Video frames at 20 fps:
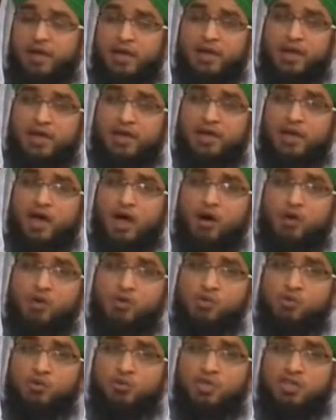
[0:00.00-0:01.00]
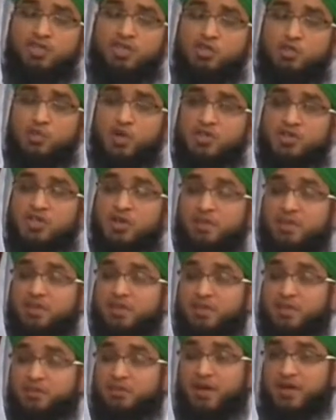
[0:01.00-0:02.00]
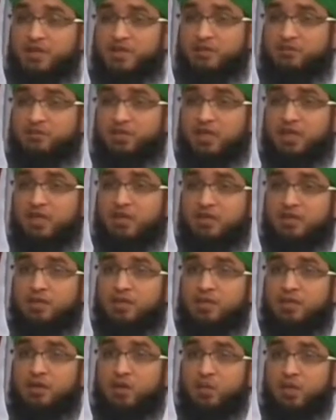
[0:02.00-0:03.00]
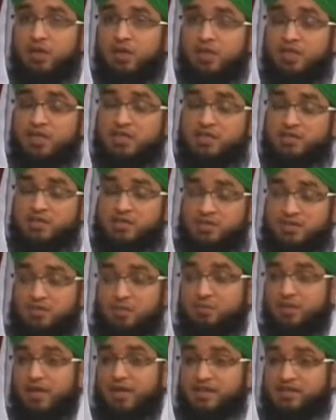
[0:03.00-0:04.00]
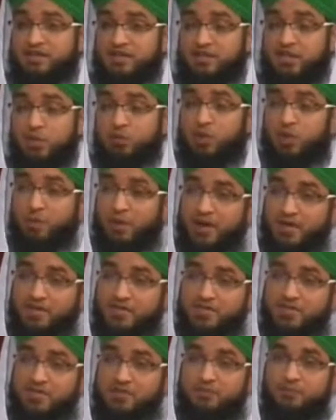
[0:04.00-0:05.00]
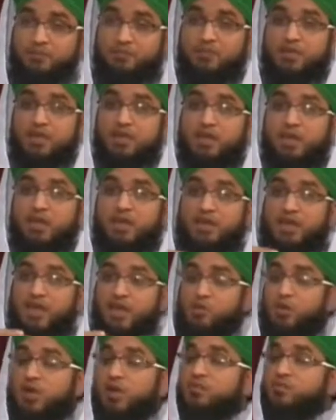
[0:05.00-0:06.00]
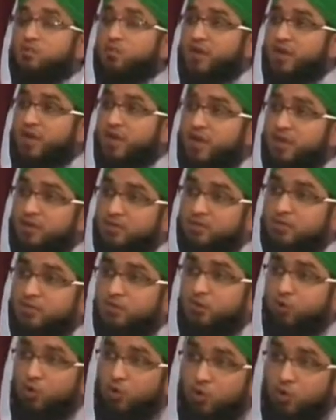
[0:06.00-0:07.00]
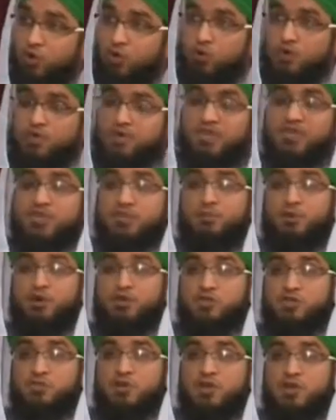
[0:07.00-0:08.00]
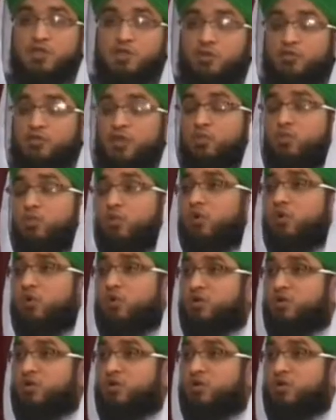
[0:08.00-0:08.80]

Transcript: And now the situation may seem as if that it is simple as this, that we may just get whatever we can, or there is a possibility of a war.